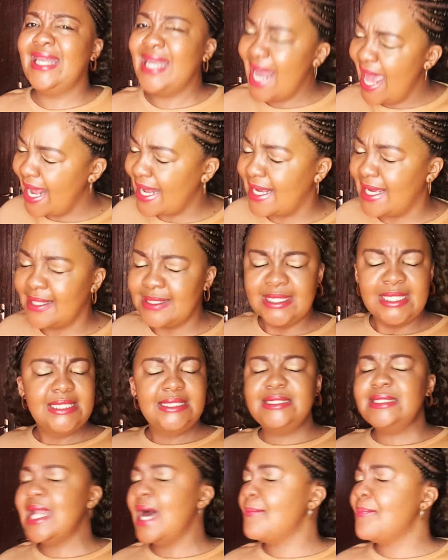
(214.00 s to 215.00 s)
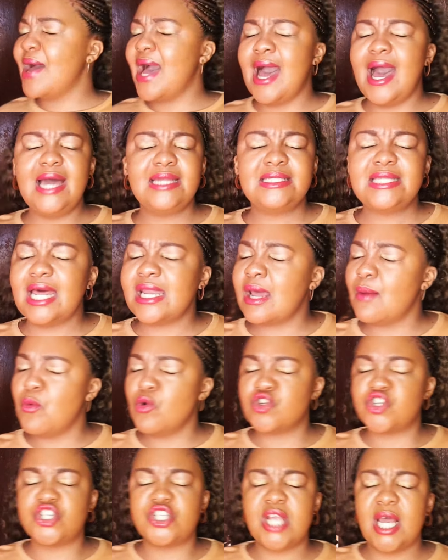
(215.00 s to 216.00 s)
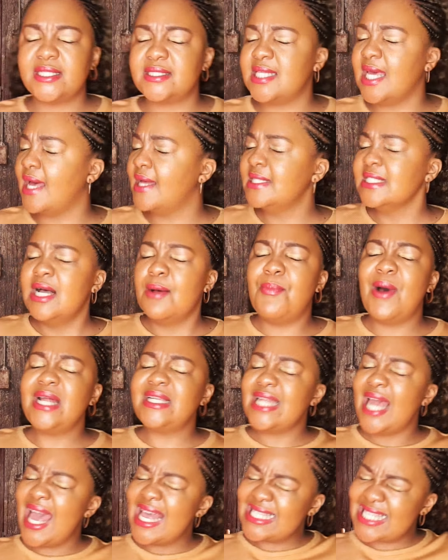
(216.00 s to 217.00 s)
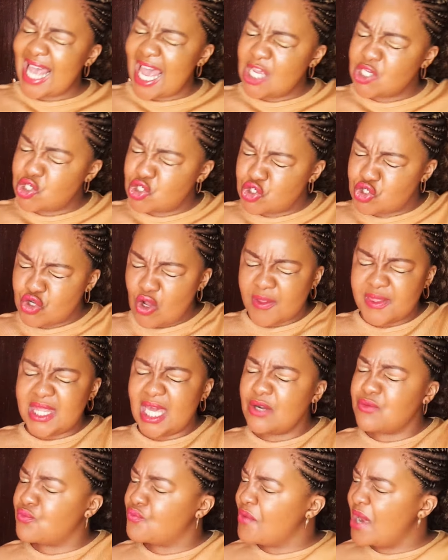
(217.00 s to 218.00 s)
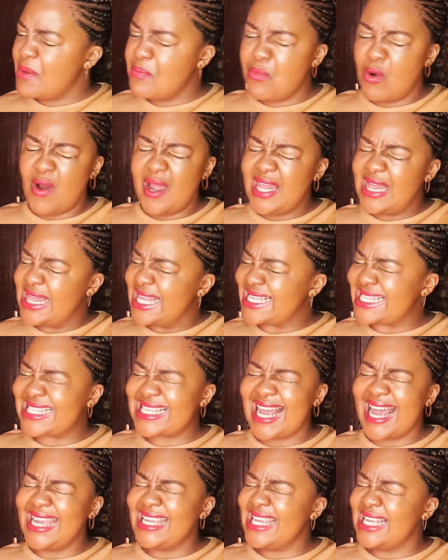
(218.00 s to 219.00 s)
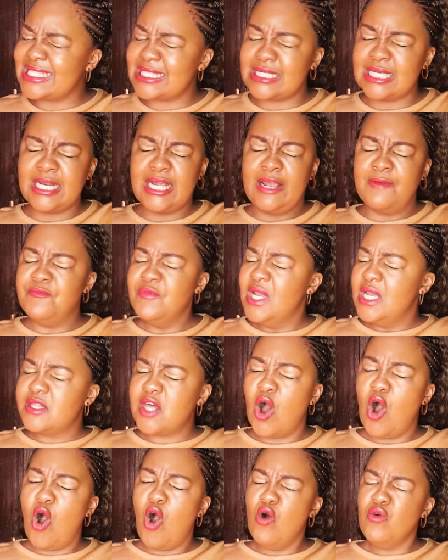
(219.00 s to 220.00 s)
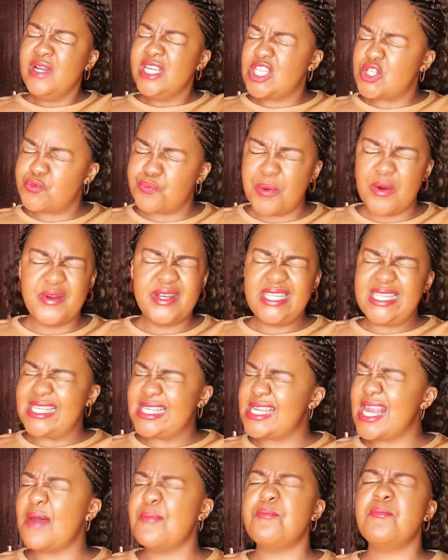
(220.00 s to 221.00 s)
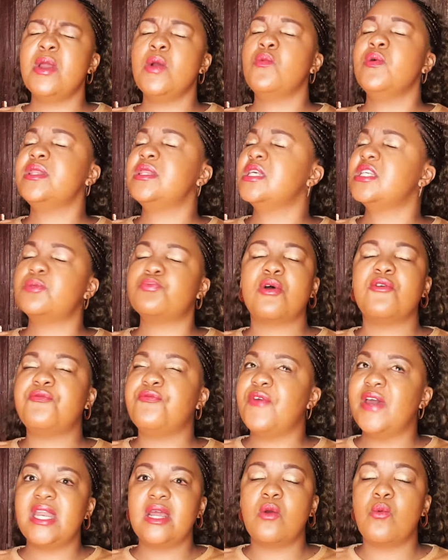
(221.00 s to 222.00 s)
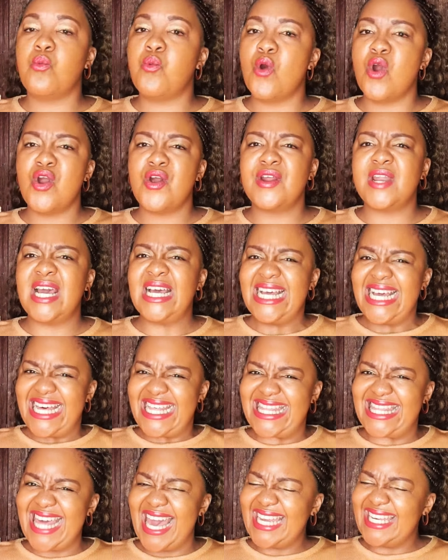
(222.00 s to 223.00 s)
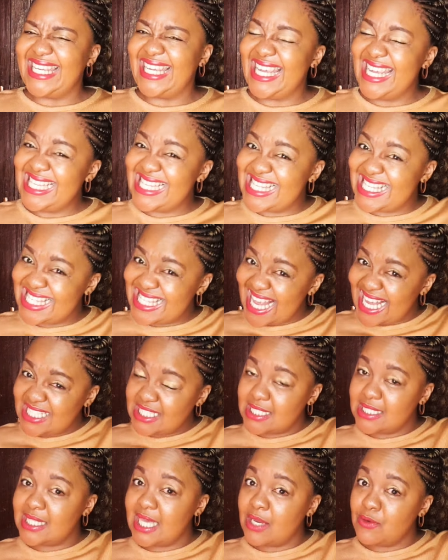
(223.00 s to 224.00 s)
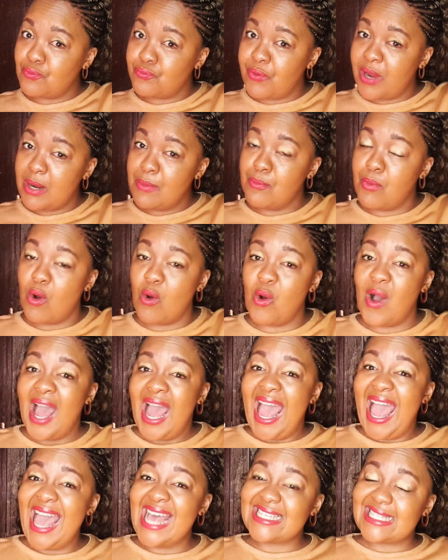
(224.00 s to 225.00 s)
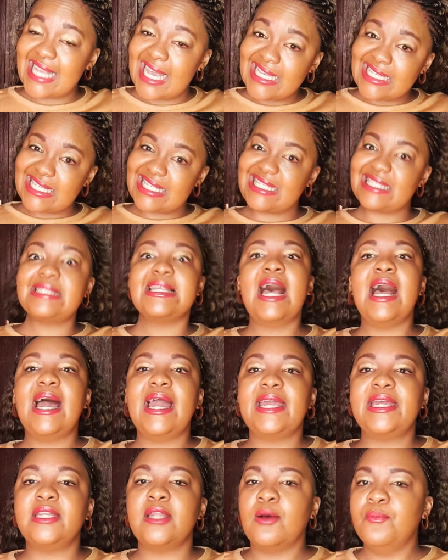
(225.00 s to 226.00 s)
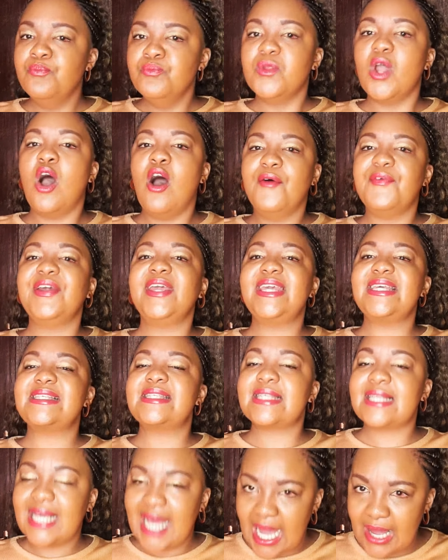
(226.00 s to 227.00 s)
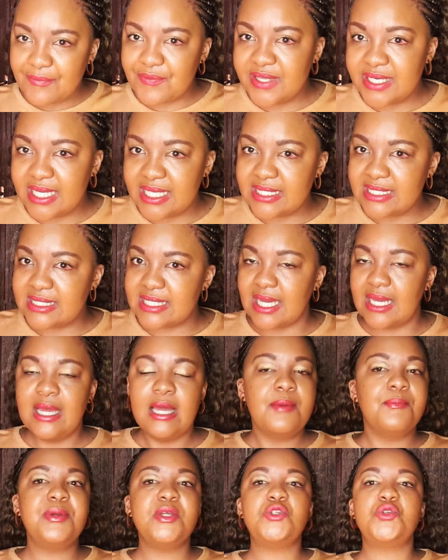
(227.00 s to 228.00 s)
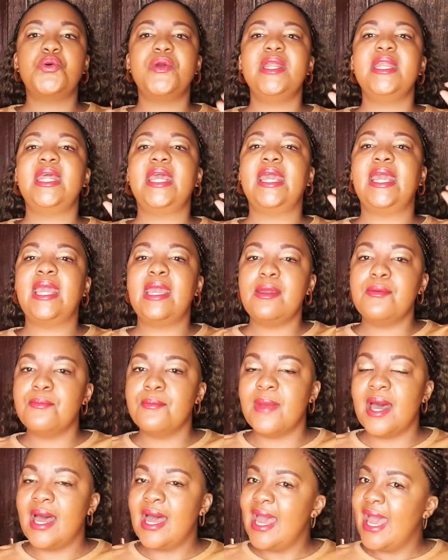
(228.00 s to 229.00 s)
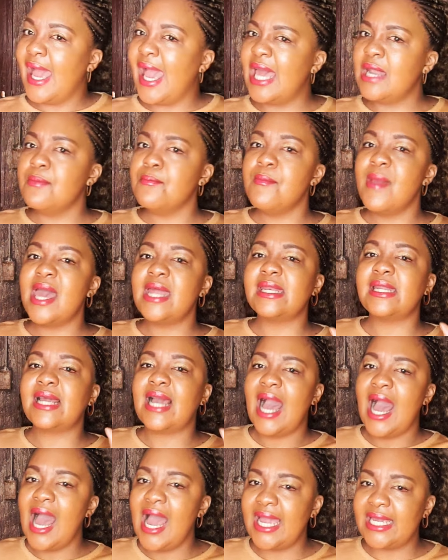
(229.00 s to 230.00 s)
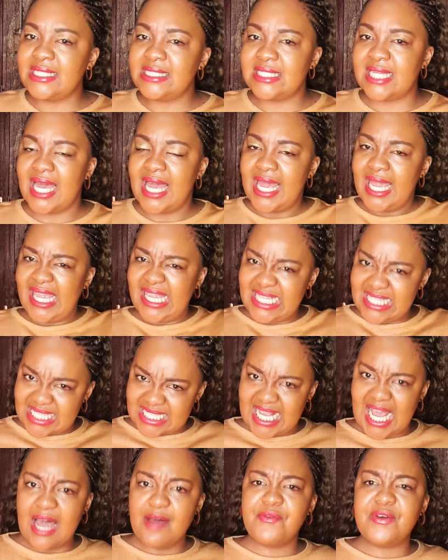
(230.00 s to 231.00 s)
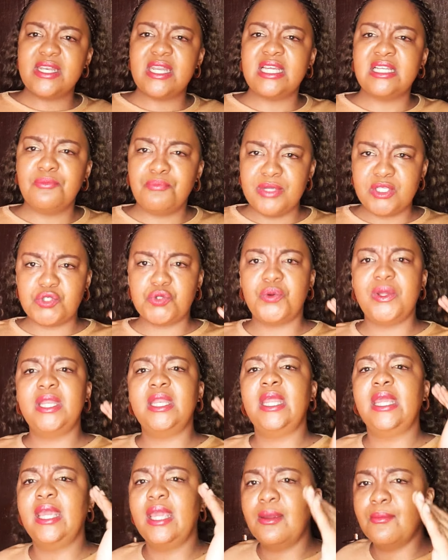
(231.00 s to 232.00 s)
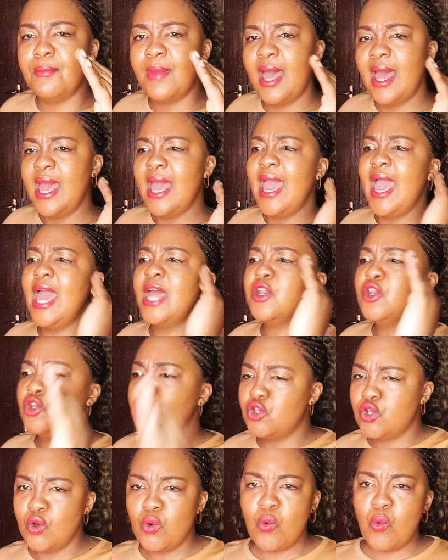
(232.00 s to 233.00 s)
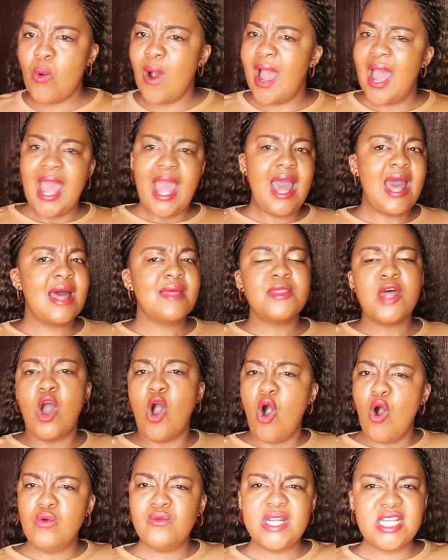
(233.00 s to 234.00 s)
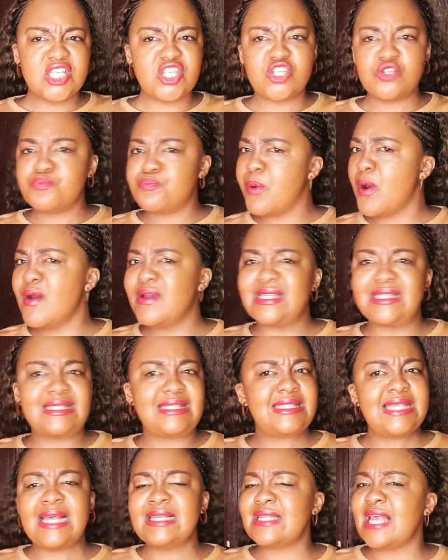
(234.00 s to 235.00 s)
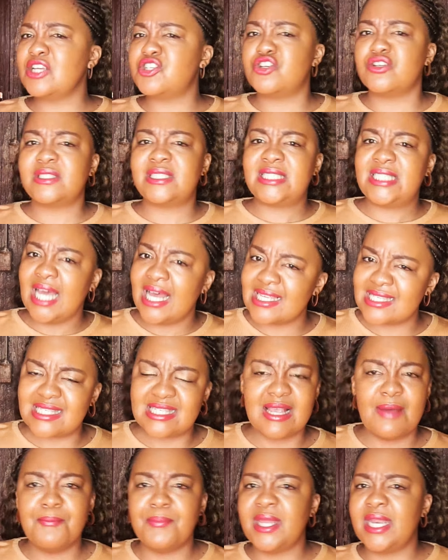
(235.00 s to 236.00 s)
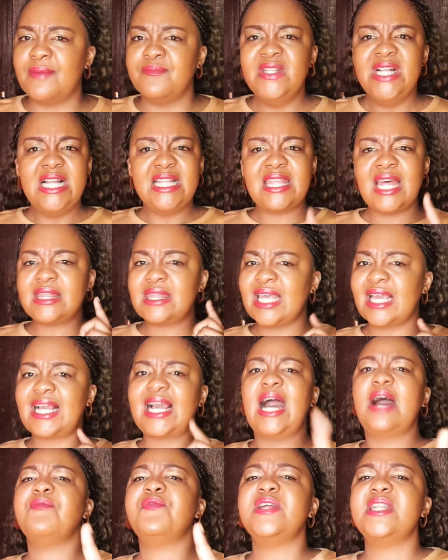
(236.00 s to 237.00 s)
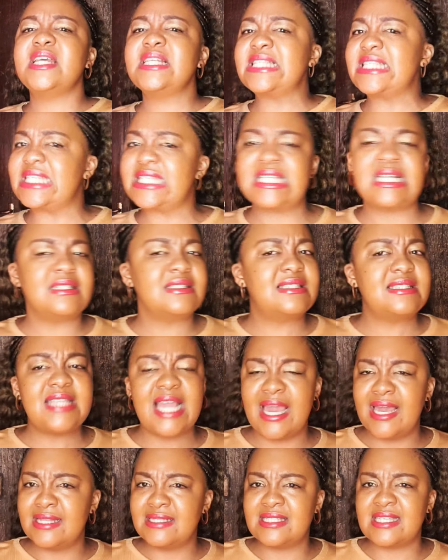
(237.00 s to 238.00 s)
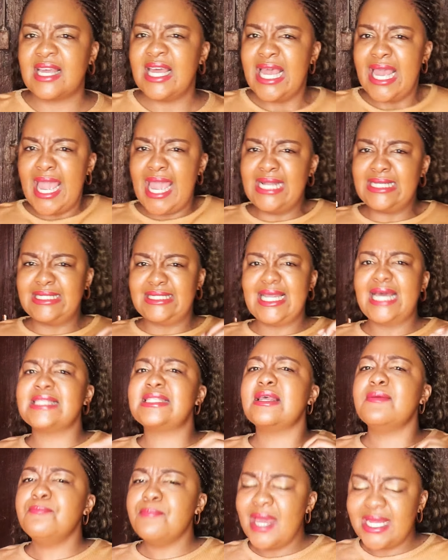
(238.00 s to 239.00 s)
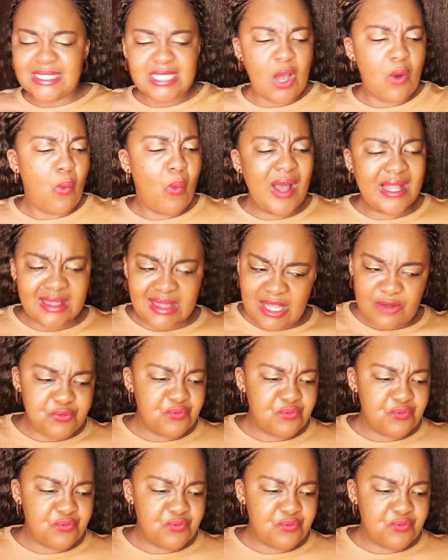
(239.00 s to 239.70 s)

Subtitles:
lack, labahata labosata. But as I saw that rainbow in the sky yesterday, the Holy Spirit sent me with this prophetic word that he sent that rainbow as a sign of his covenant between him and mankind. His covenant between him and you. And the Holy Spirit says I should tell somebody that the covenant still stands. It doesn't matter what the